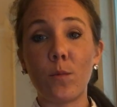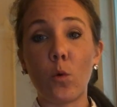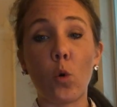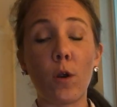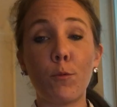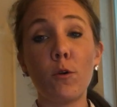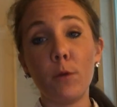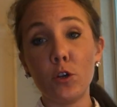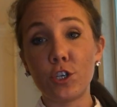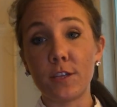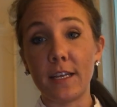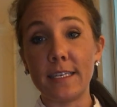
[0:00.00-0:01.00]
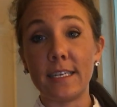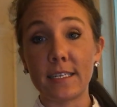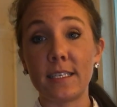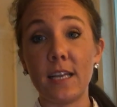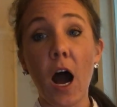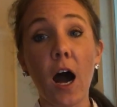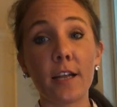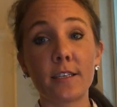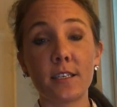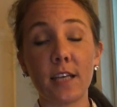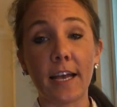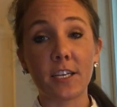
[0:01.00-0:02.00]
or a promotion that does
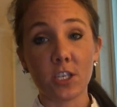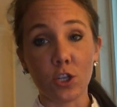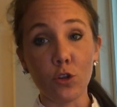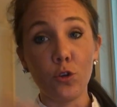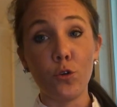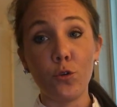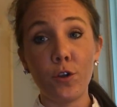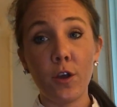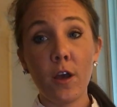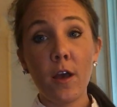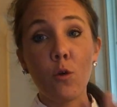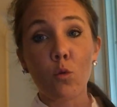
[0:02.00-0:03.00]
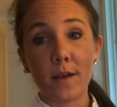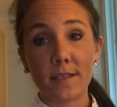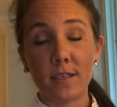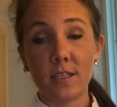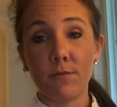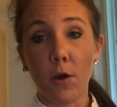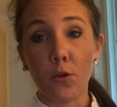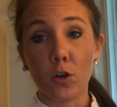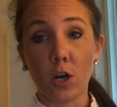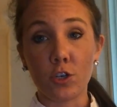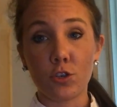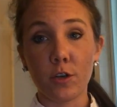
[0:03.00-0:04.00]
not exclude residents of other
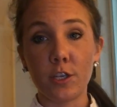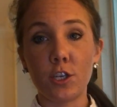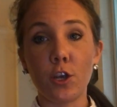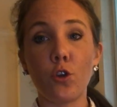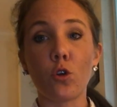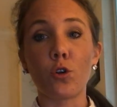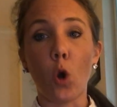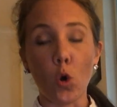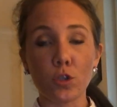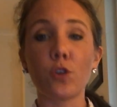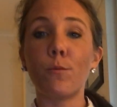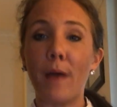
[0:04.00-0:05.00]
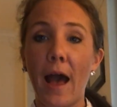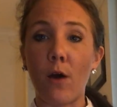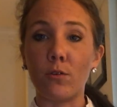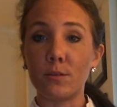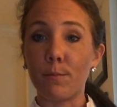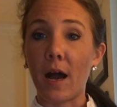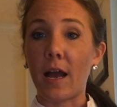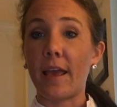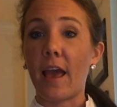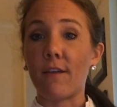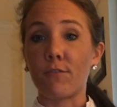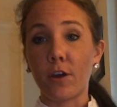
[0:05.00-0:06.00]
countries, you're also bound by
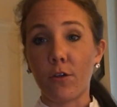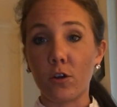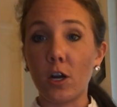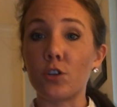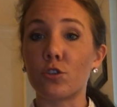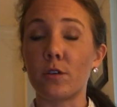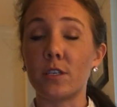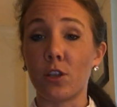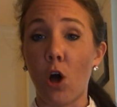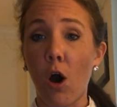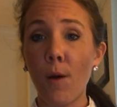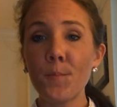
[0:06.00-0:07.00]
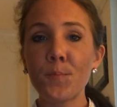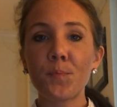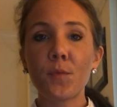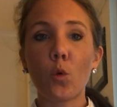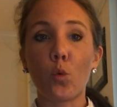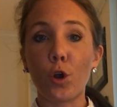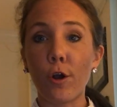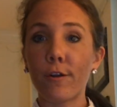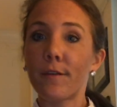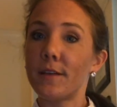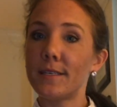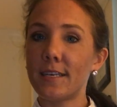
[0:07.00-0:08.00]
every other country's law
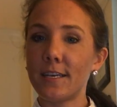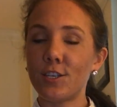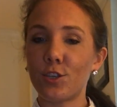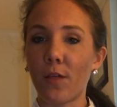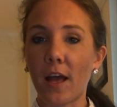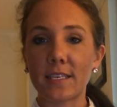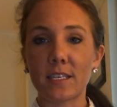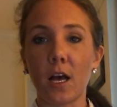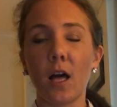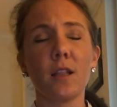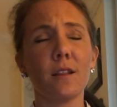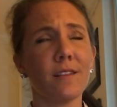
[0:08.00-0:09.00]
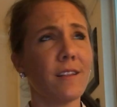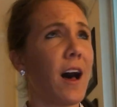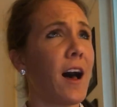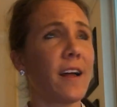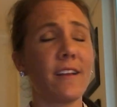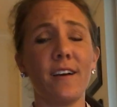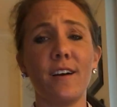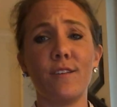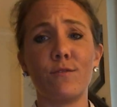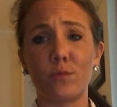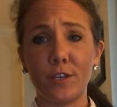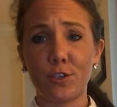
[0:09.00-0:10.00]
regarding these things. So that's a lot
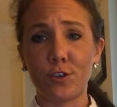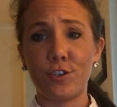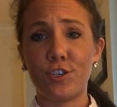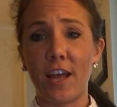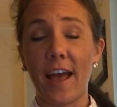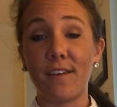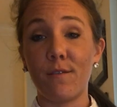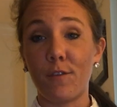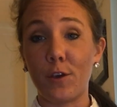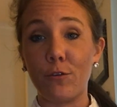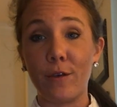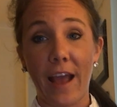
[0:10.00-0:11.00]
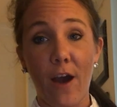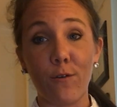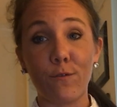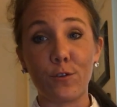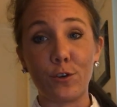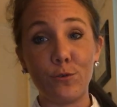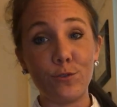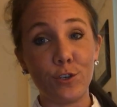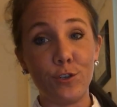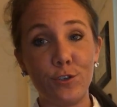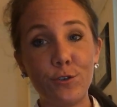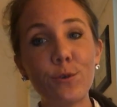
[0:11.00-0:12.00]
of research and figuring out for you to
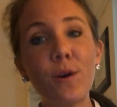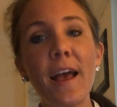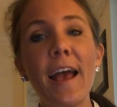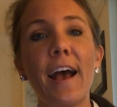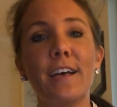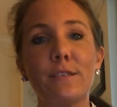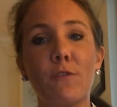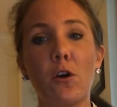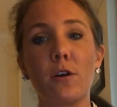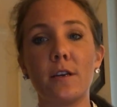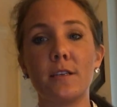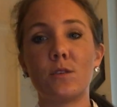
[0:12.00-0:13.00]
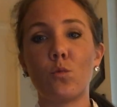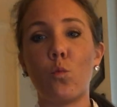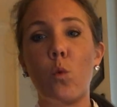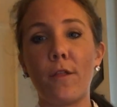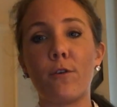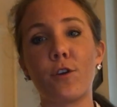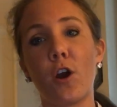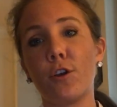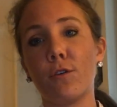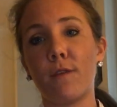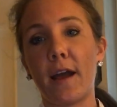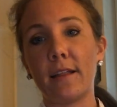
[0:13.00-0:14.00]
do as far as whether or not
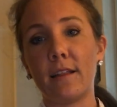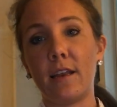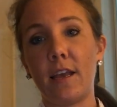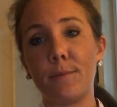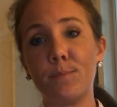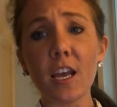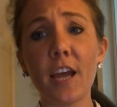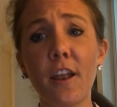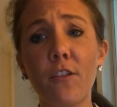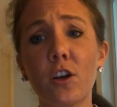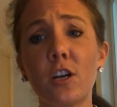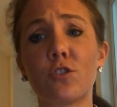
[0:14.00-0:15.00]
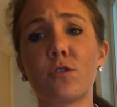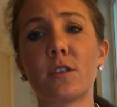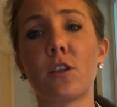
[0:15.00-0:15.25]
you're violating another country's